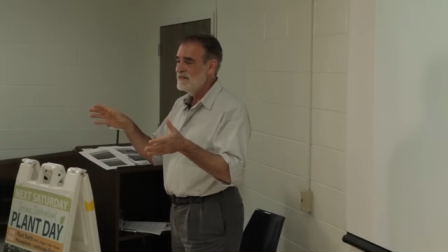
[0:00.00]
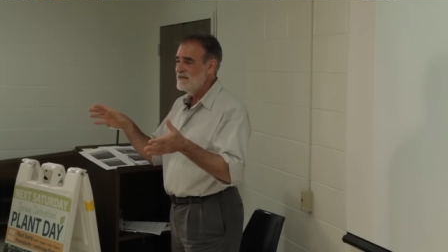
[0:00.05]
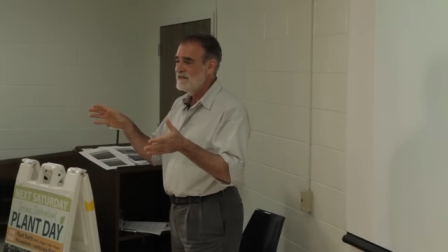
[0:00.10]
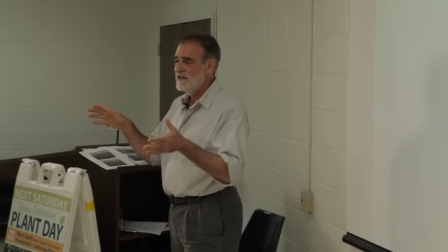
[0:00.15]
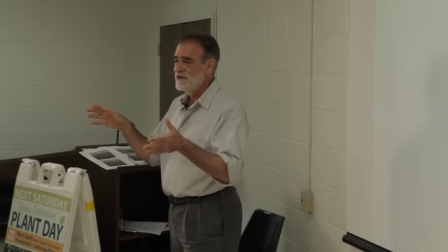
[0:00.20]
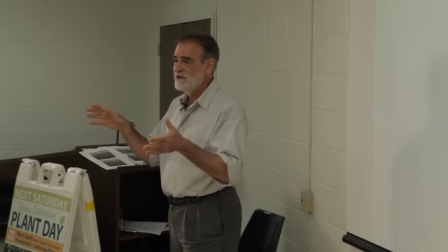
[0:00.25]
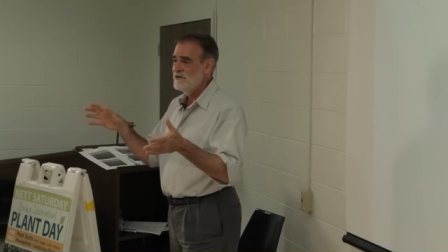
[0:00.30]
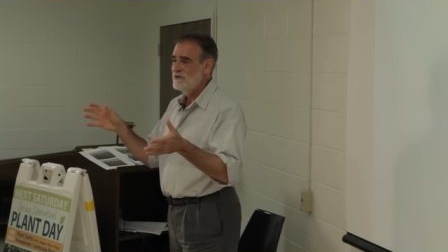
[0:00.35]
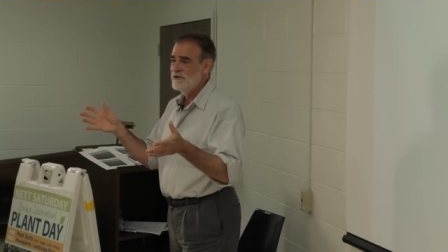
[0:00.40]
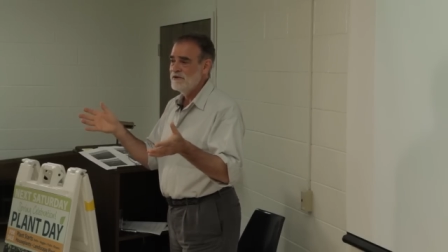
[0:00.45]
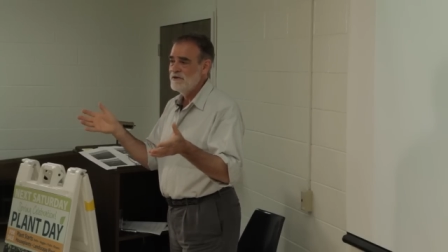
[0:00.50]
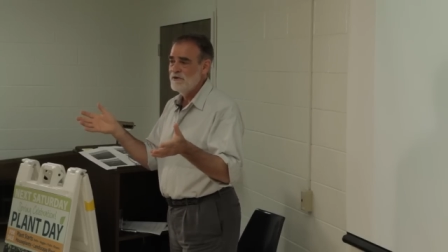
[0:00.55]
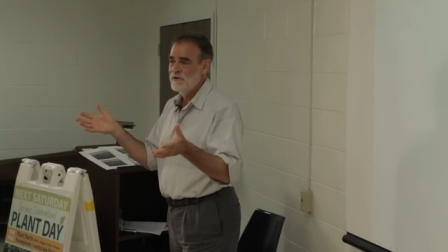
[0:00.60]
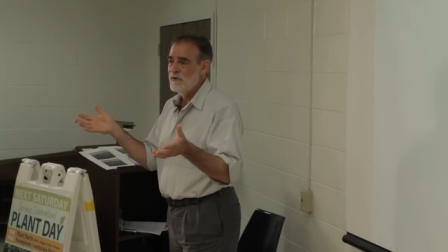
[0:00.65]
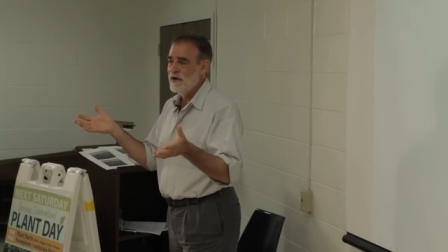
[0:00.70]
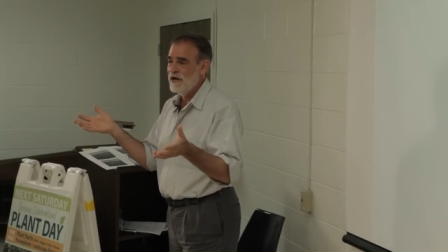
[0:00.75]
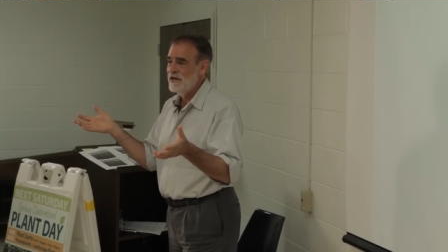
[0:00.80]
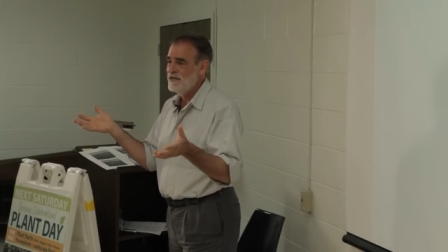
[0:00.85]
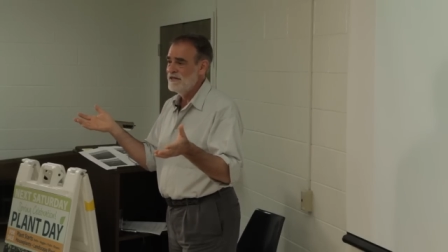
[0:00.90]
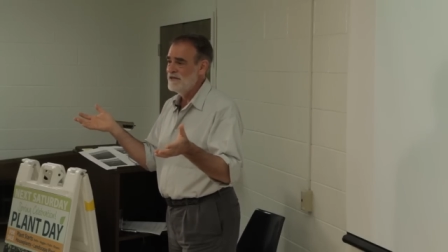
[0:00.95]
that you didn't know
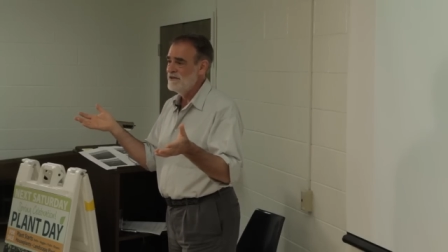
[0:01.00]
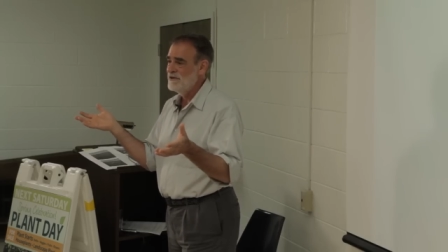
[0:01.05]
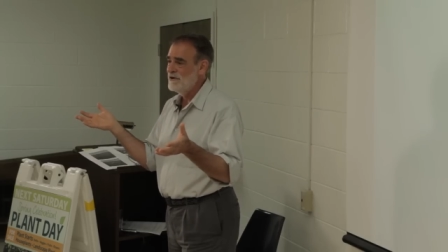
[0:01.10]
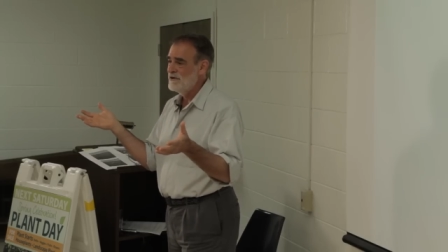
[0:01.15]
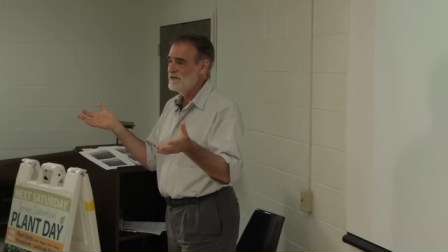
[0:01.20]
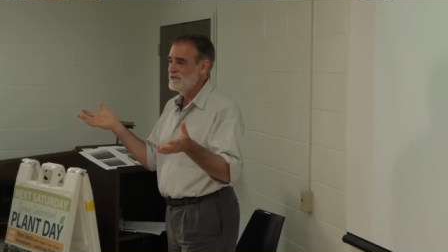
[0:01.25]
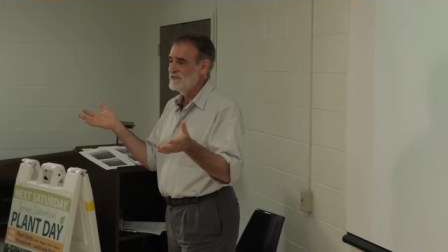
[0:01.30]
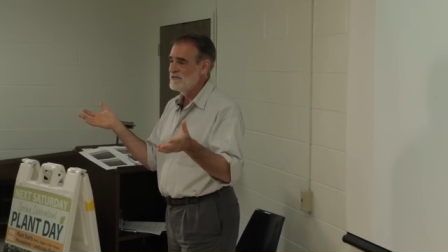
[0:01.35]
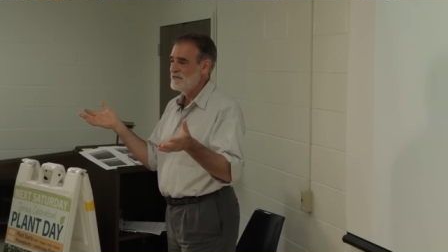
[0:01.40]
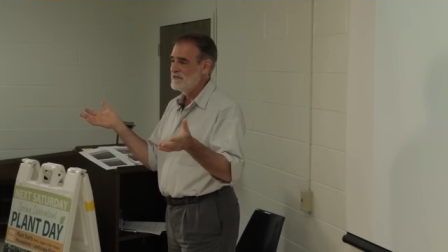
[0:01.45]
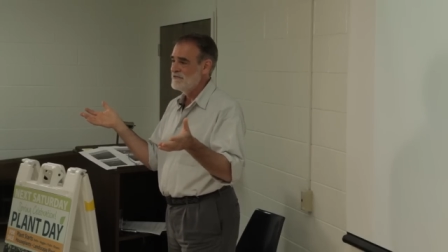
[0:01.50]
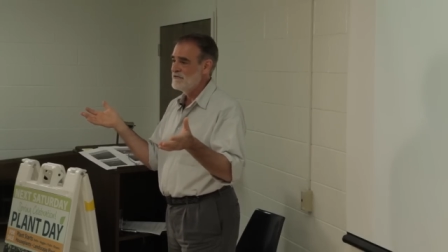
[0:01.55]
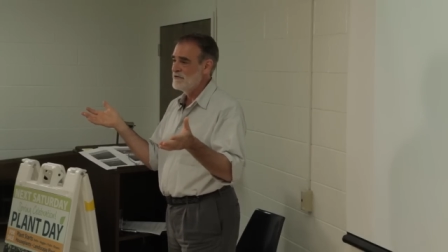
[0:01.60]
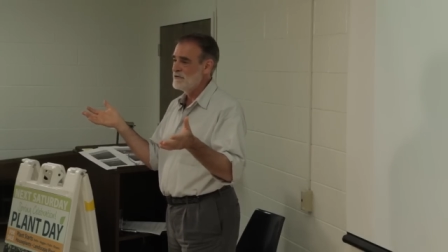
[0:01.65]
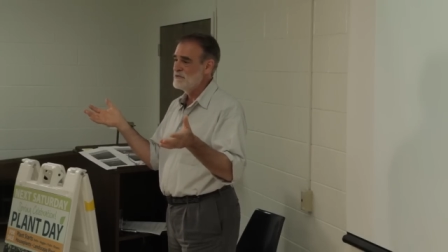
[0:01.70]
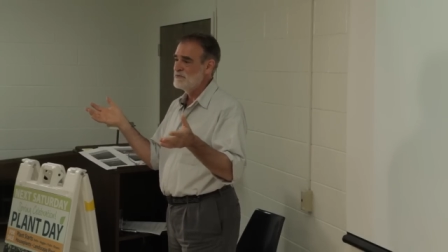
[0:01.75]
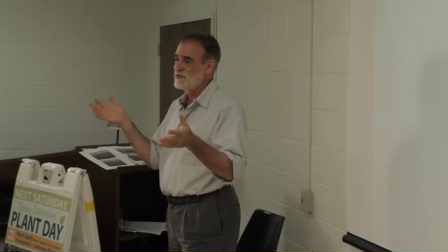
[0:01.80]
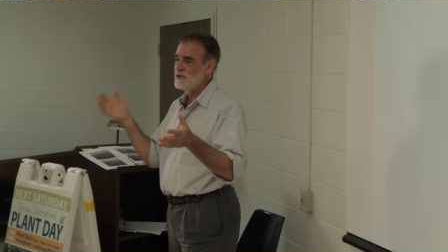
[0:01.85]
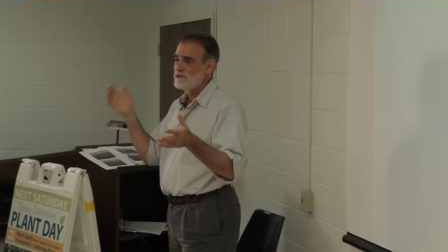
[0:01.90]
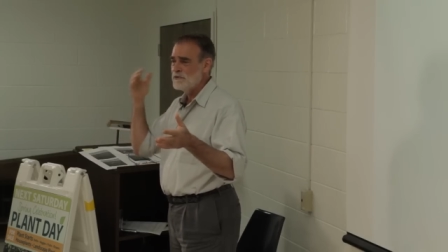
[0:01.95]
why you didn't notice it in the
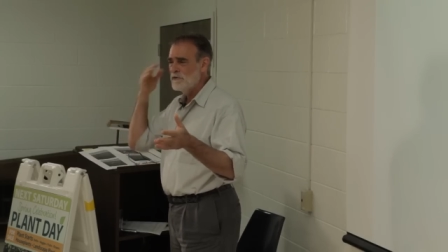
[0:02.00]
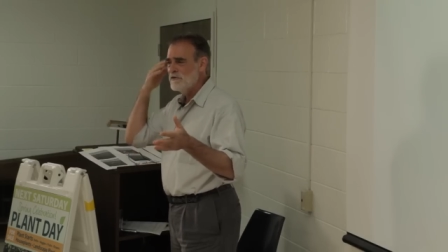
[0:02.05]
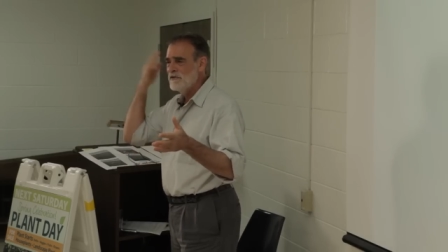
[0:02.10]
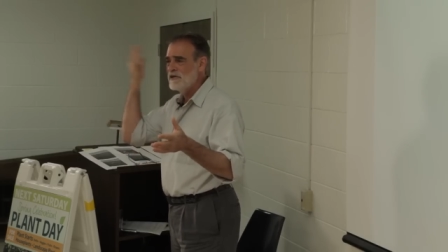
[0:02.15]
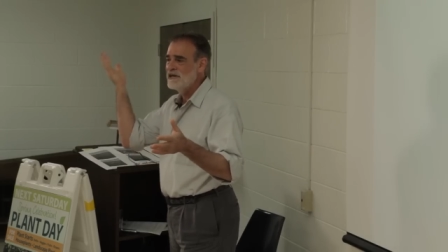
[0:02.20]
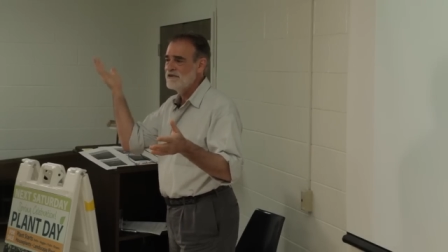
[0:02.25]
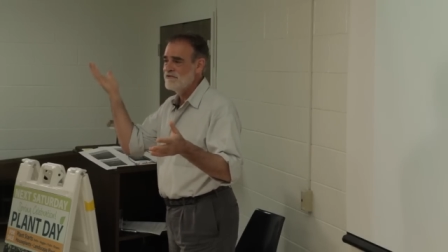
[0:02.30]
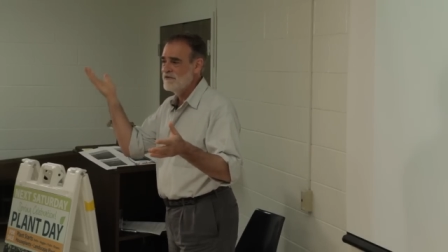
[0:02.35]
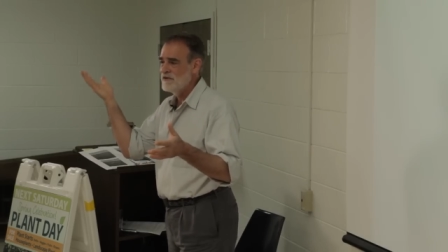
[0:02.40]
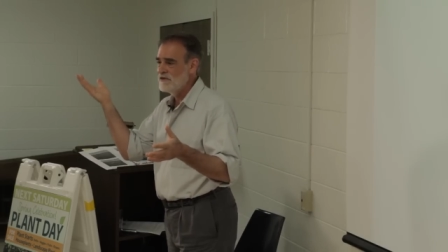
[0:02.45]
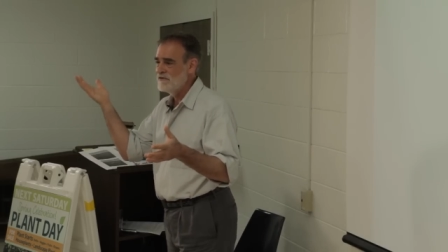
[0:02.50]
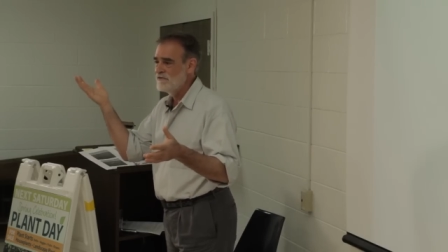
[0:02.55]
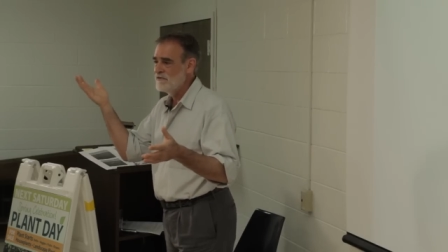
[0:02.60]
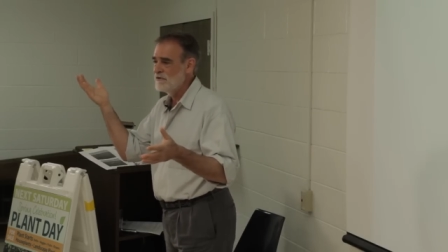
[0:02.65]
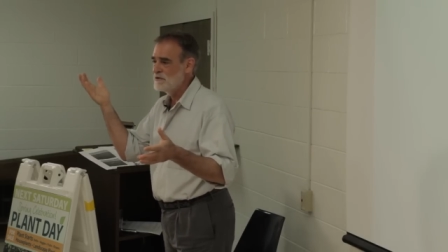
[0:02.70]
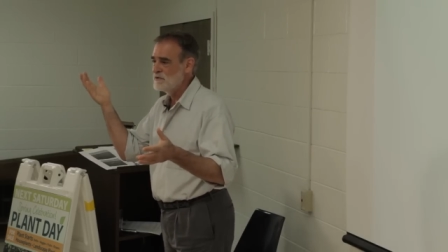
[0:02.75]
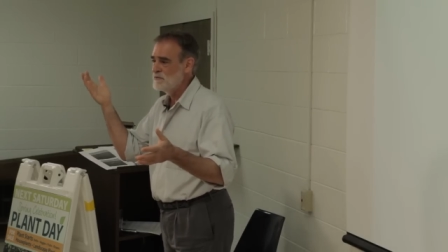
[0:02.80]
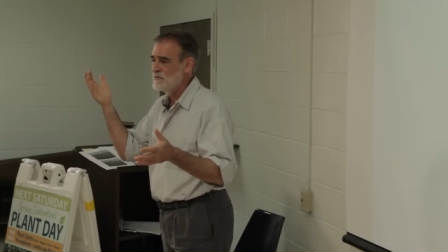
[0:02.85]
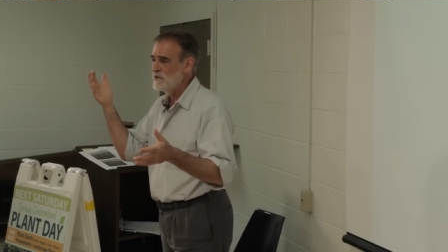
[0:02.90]
first place or think of it in the first